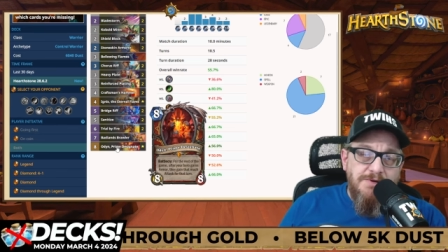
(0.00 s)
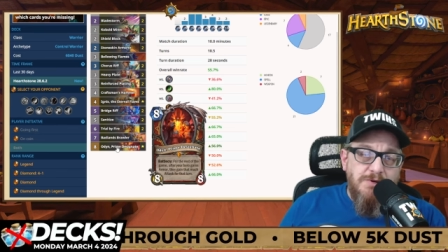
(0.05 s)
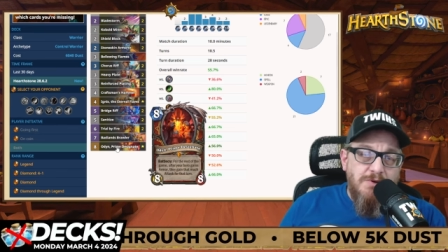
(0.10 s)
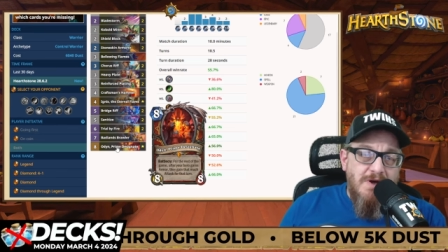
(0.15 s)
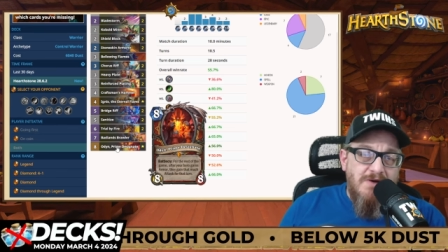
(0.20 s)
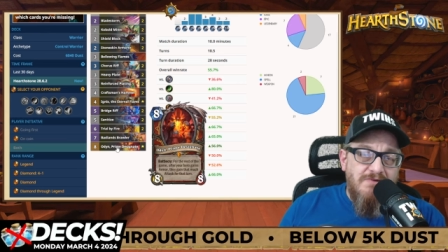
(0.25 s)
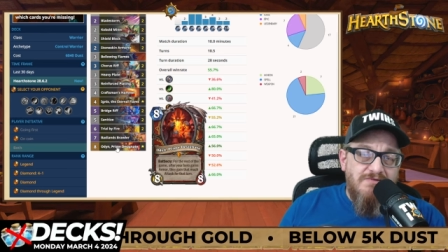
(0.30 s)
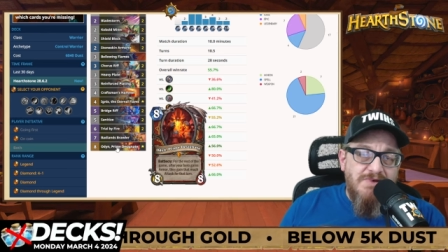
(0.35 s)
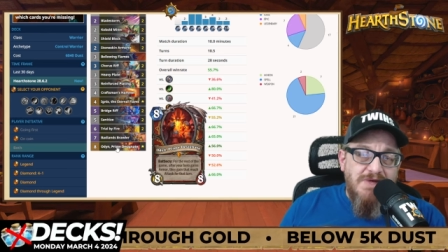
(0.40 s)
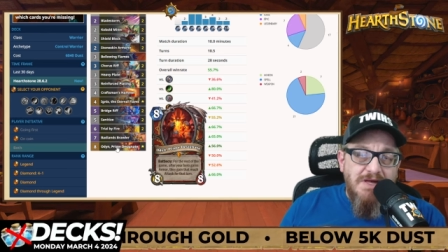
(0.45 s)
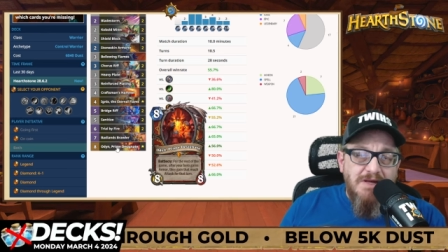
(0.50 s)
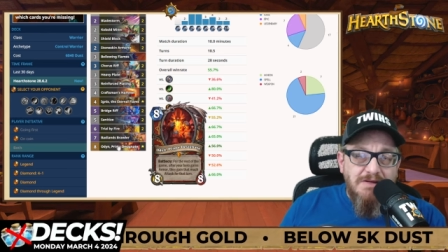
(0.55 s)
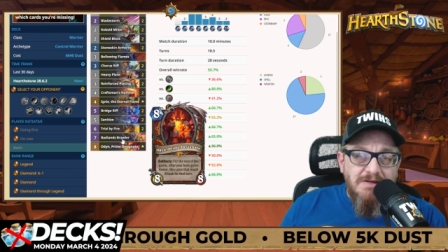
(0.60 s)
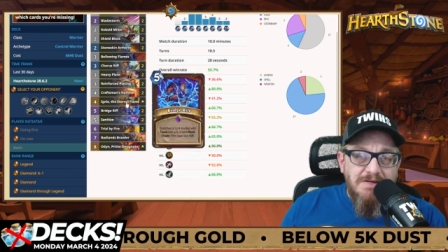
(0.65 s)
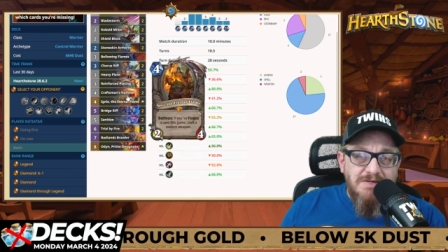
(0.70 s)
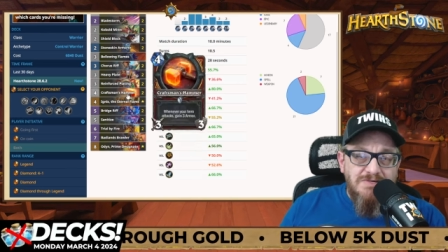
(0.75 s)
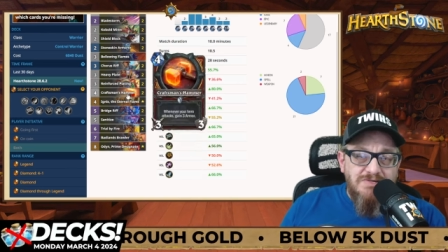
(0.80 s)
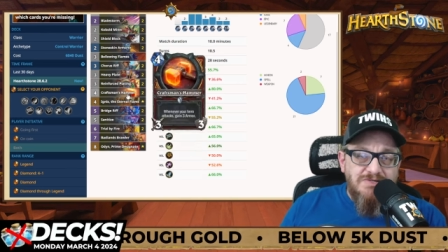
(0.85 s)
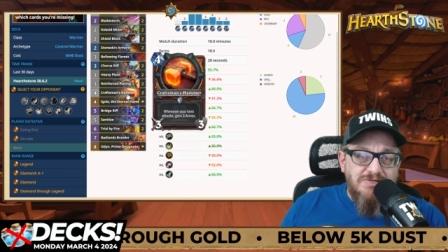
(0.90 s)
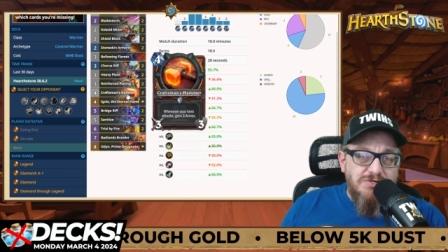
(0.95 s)
You have
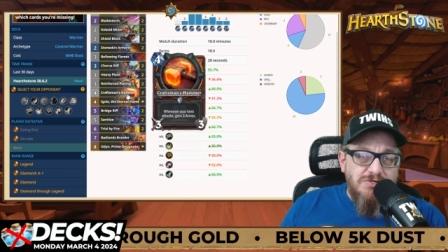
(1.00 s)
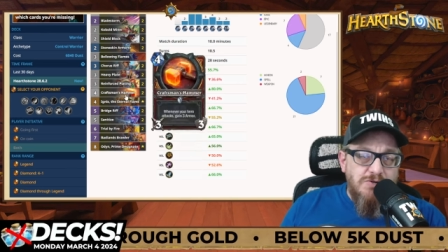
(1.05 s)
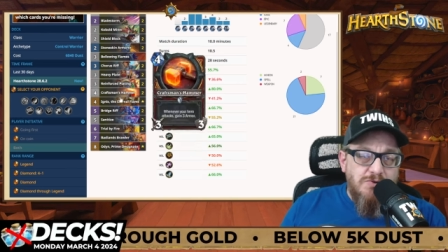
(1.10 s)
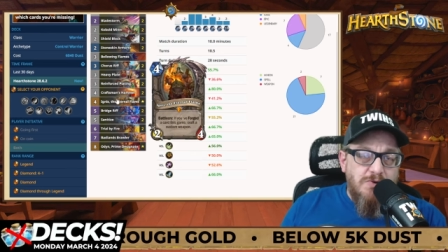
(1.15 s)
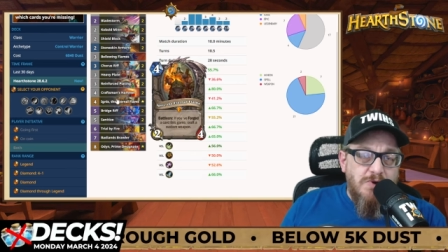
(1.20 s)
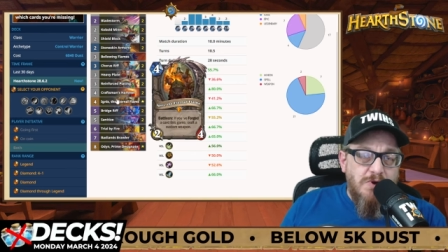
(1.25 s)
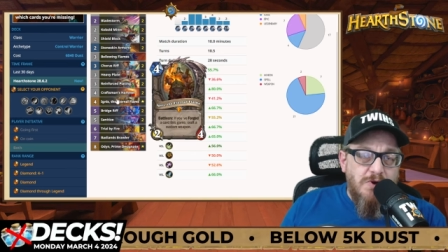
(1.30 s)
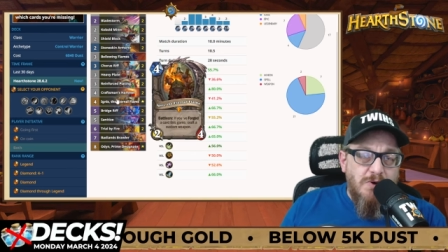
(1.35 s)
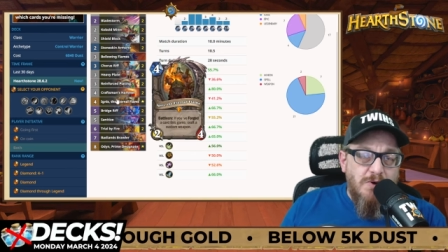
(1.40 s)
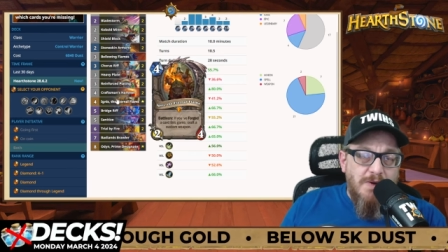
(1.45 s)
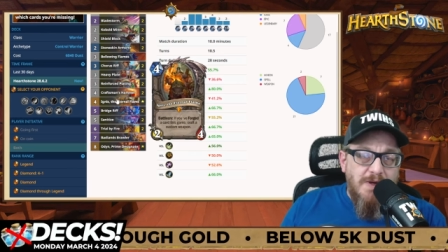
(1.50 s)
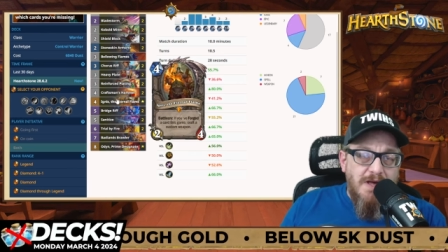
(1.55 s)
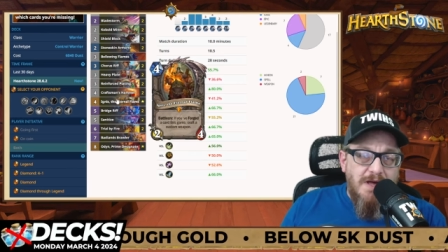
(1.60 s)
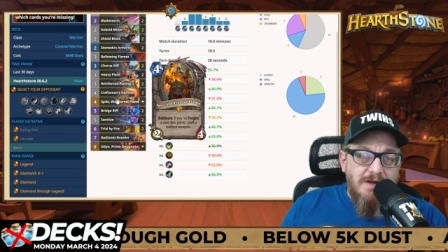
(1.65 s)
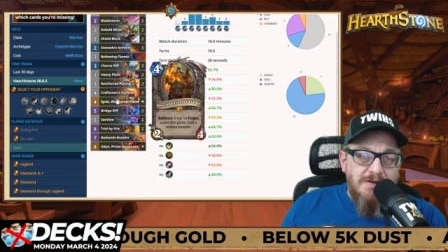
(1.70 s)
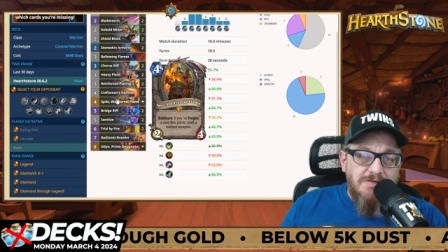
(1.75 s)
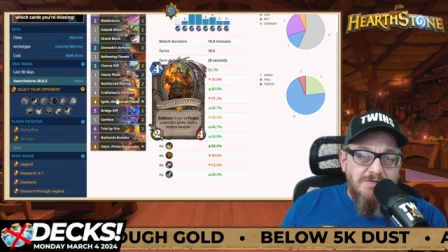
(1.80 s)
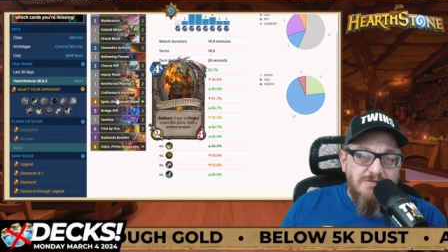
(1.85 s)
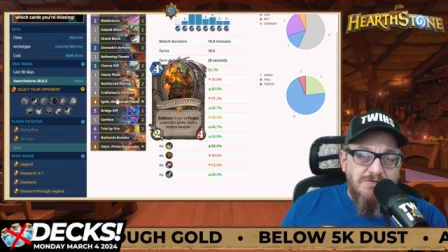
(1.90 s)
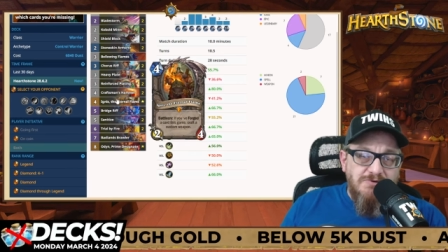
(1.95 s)
Ignis, so you can go
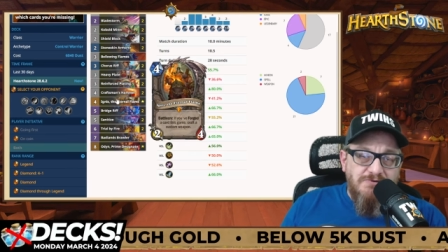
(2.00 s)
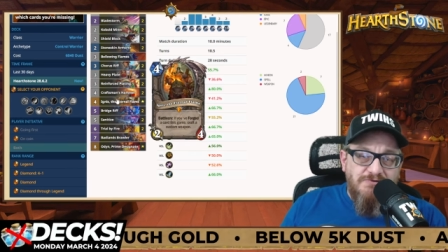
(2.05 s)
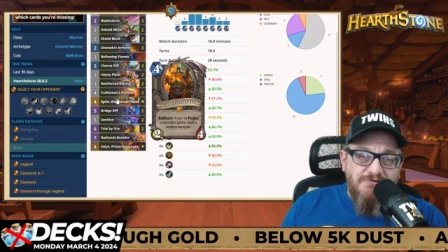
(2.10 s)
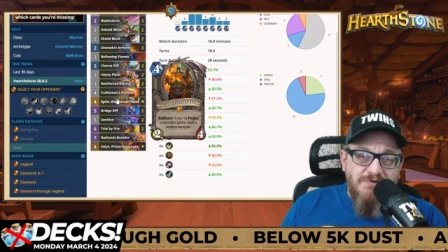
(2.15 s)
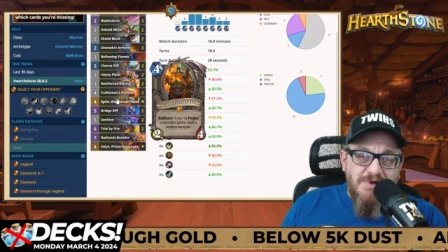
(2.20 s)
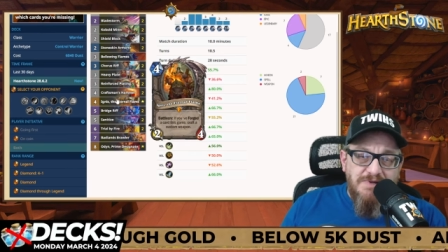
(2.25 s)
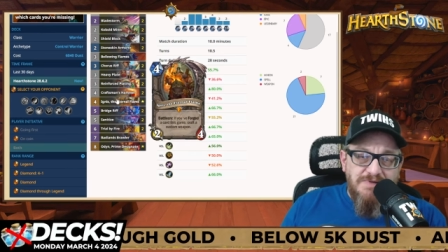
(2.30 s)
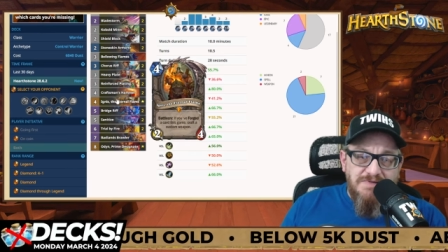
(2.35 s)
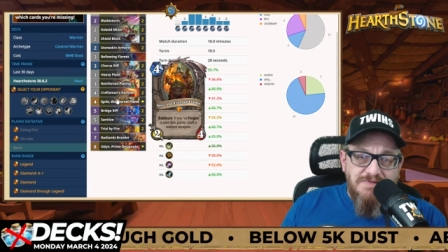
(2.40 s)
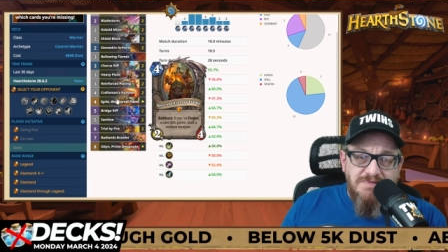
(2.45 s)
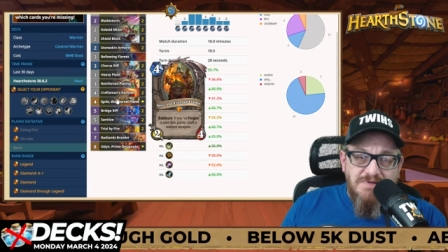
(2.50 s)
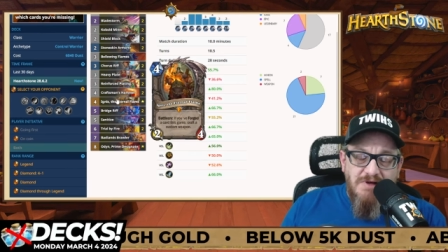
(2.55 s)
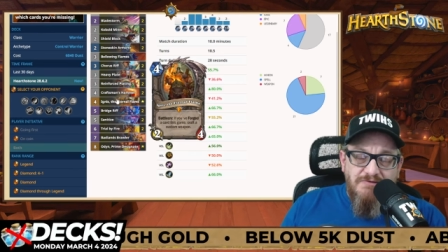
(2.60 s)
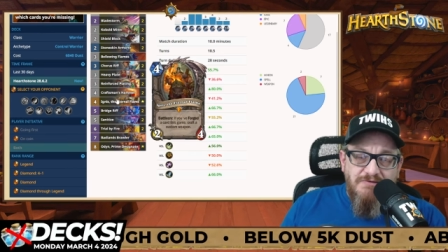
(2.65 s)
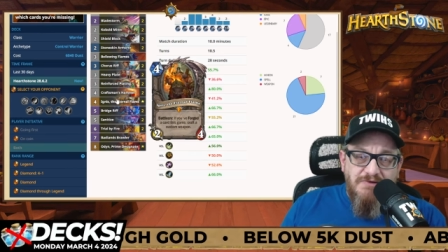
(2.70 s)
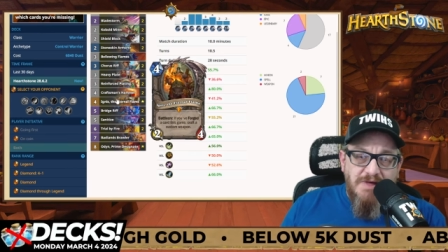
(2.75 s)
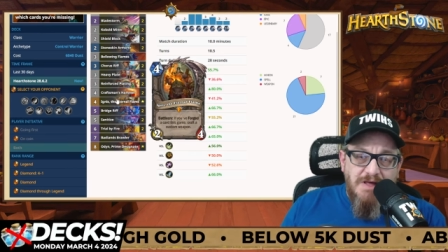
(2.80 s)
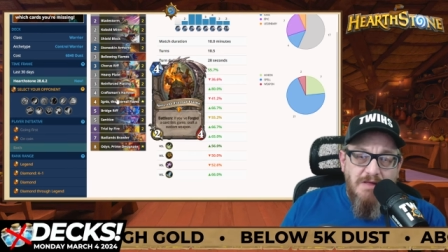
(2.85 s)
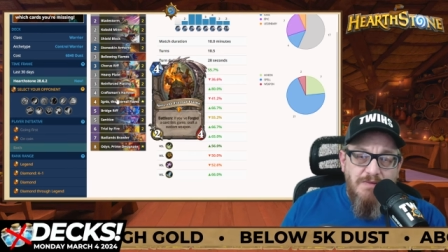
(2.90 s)
ahead and do fun stuff and